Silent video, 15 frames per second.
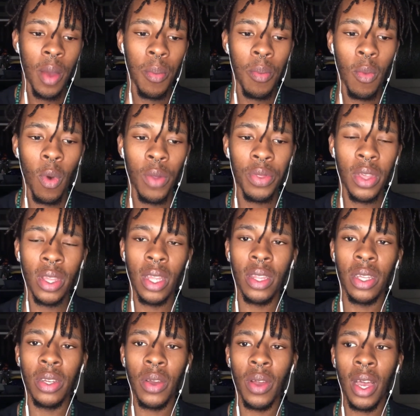One thing that they
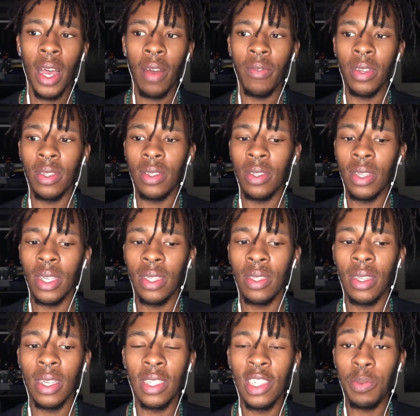don't have is
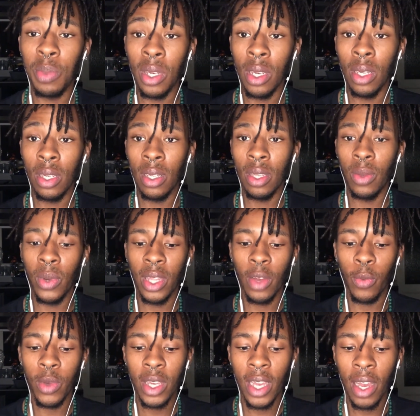speech in the way that
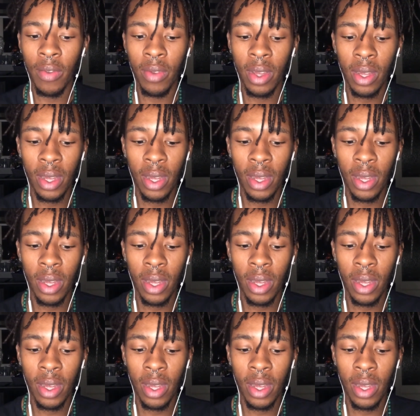we have it.